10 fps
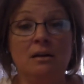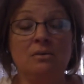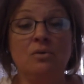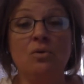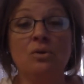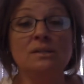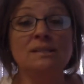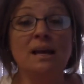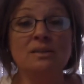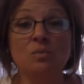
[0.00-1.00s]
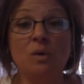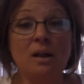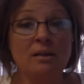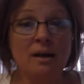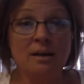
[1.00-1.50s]
courts as
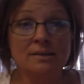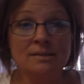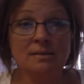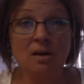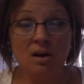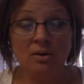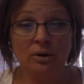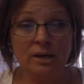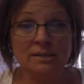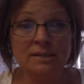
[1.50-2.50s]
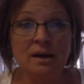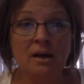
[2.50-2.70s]
well as Congress